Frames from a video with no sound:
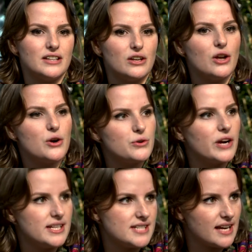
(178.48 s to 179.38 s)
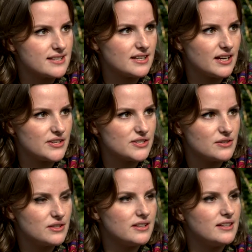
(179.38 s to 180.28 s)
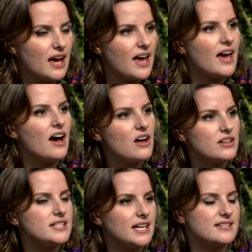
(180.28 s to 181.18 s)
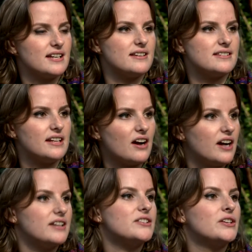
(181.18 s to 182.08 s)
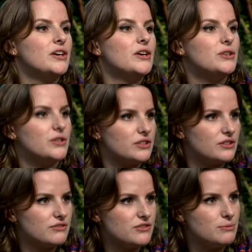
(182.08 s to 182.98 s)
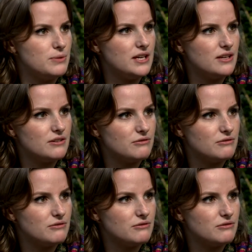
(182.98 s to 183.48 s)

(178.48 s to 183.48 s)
low-grade textiles, all the textiles that aren't good enough to be